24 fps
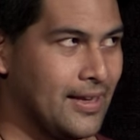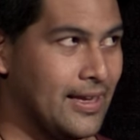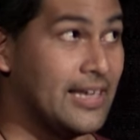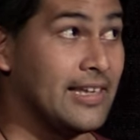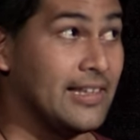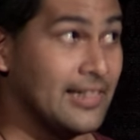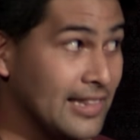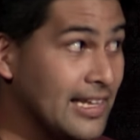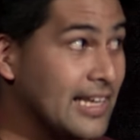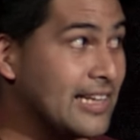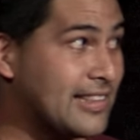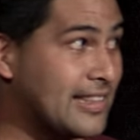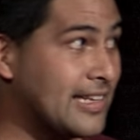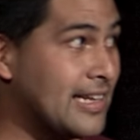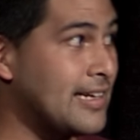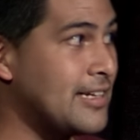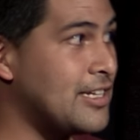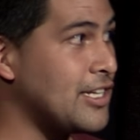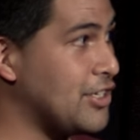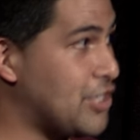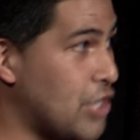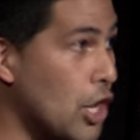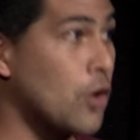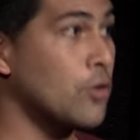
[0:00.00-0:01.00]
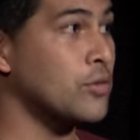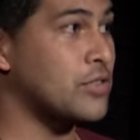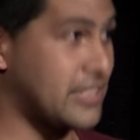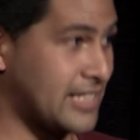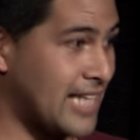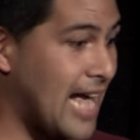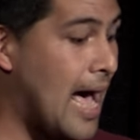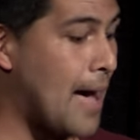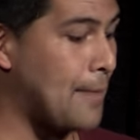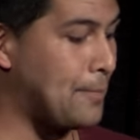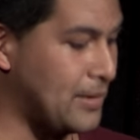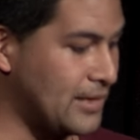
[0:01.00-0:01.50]
He listened to Don't
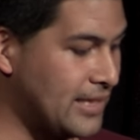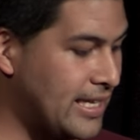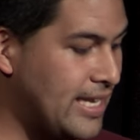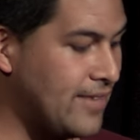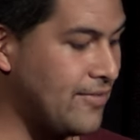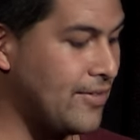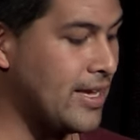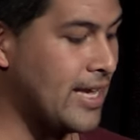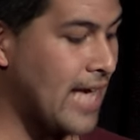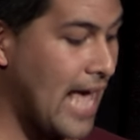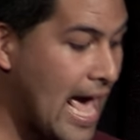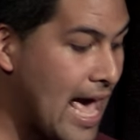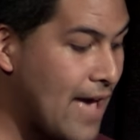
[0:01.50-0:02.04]
Stop Believing